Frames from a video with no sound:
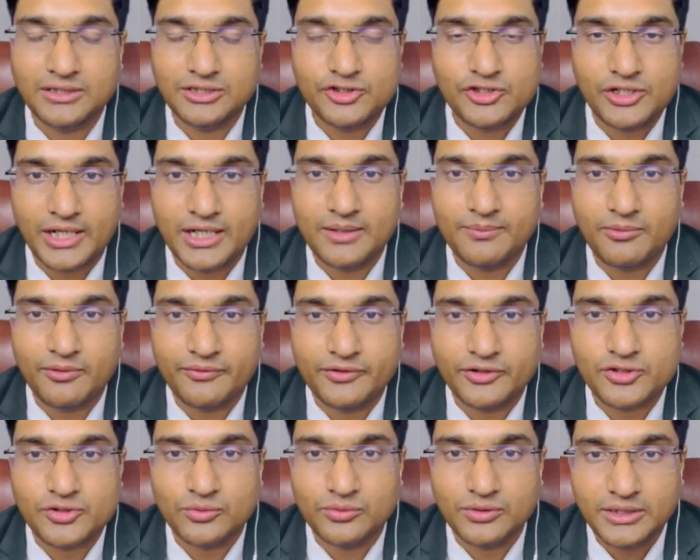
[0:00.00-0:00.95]
checkup of
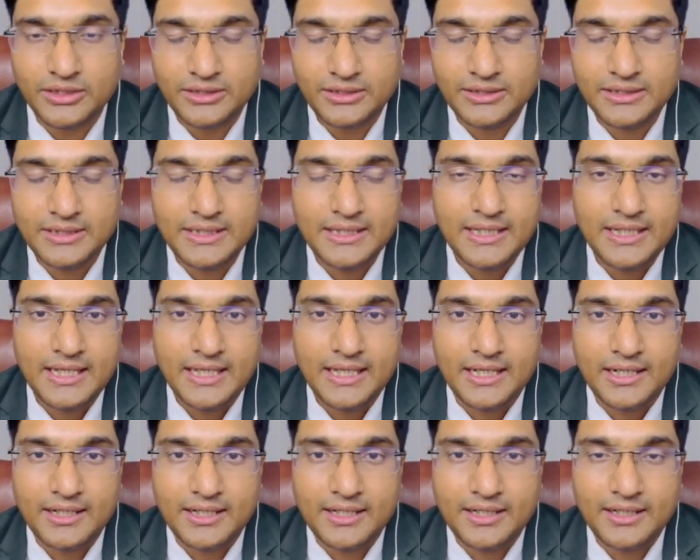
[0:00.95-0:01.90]
your shoulder,
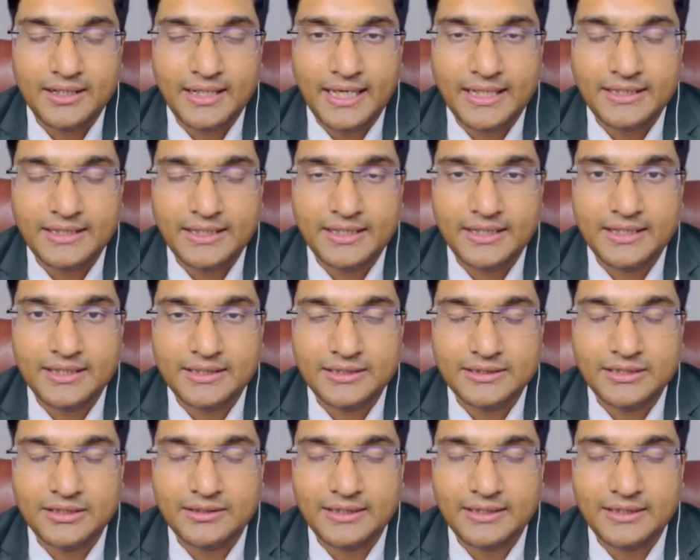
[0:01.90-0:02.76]
and the